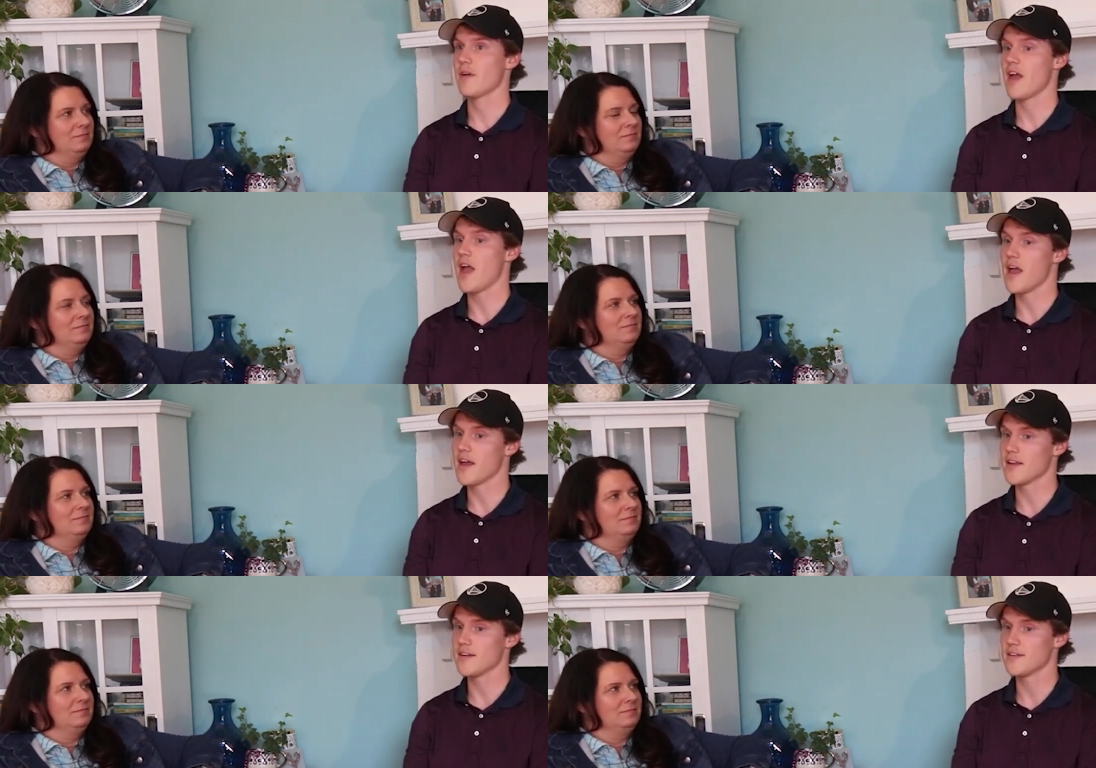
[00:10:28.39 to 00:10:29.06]

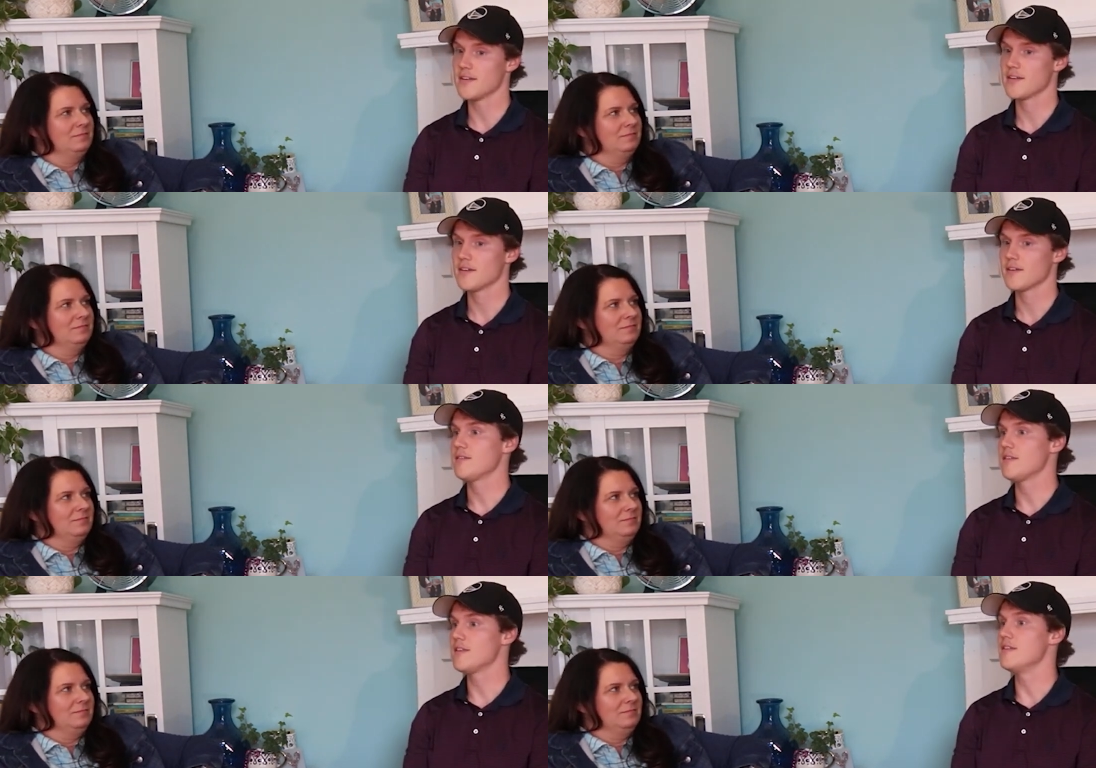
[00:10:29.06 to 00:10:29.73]
Speaker 1: and
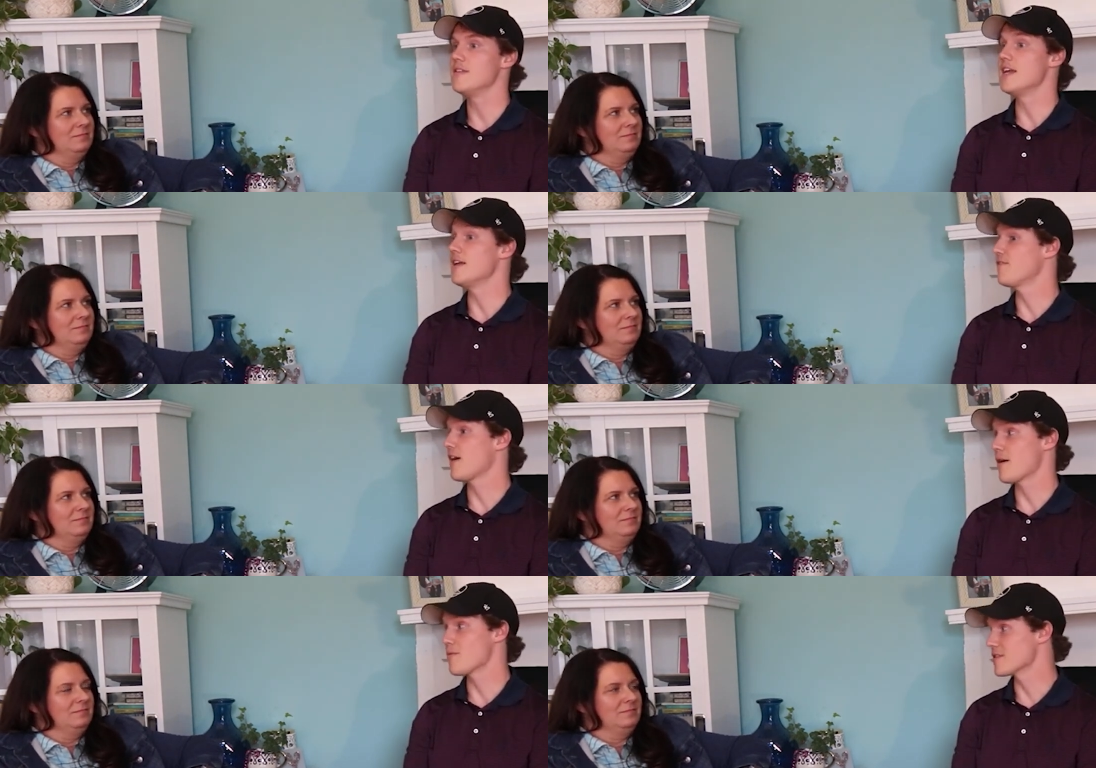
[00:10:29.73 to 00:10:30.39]
if
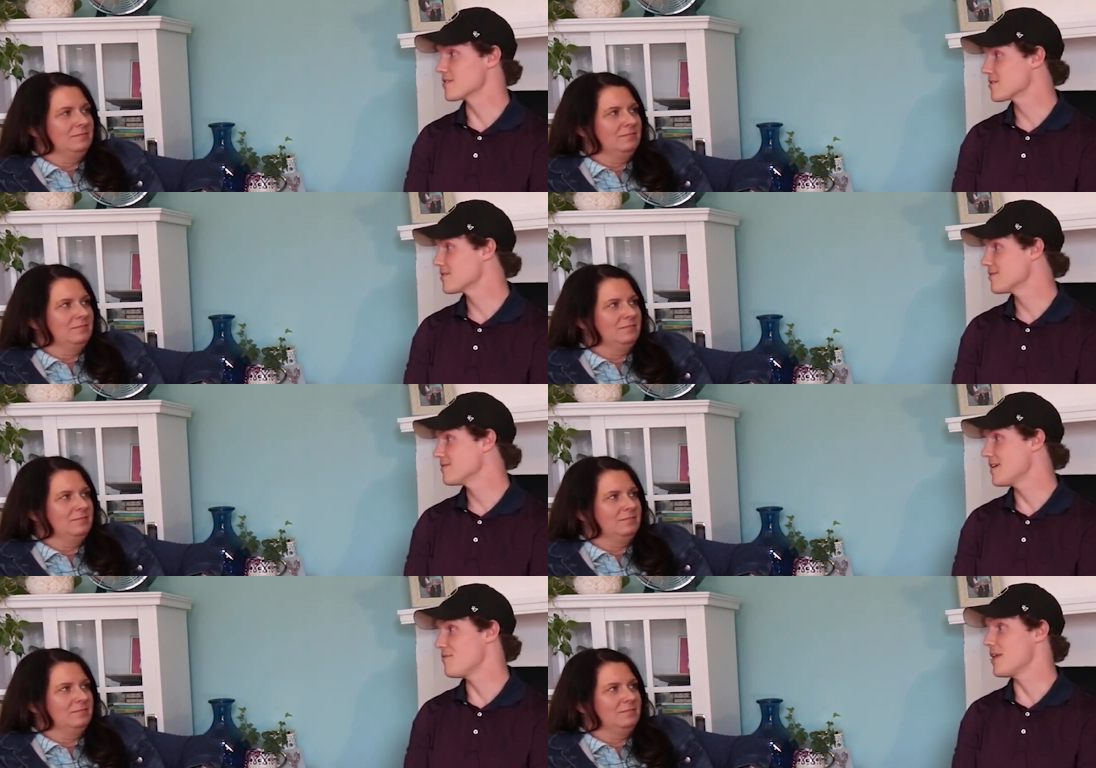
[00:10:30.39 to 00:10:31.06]
I was,
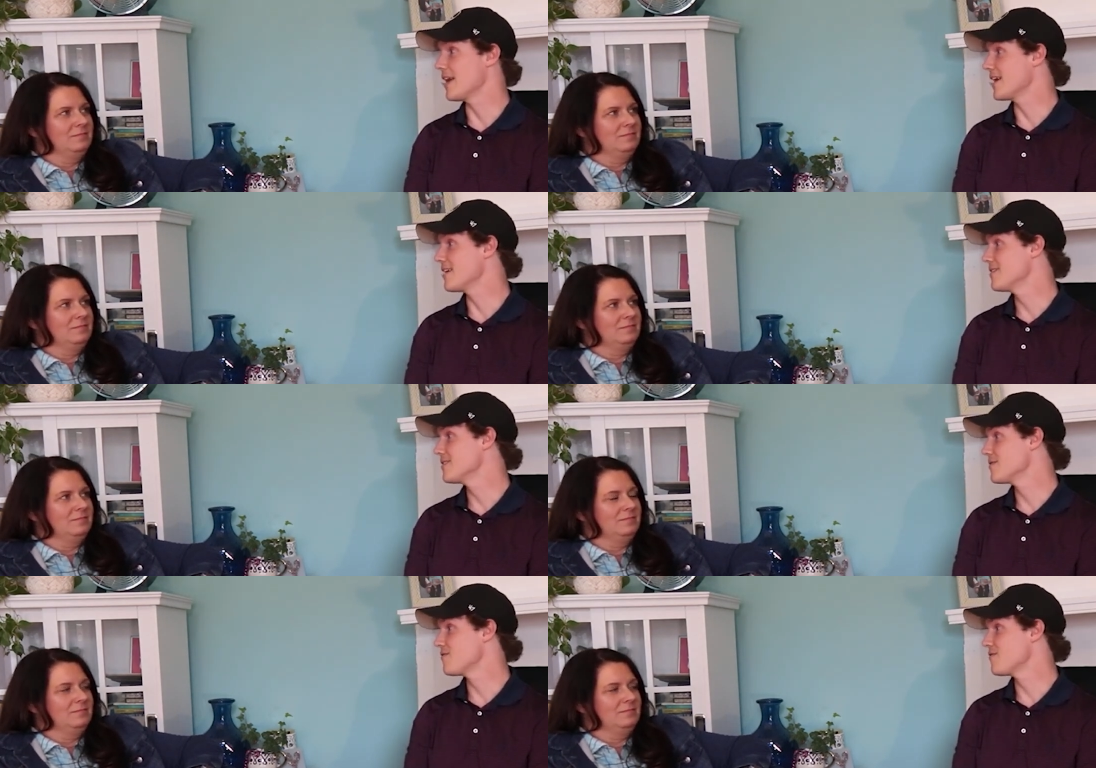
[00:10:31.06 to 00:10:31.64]
if they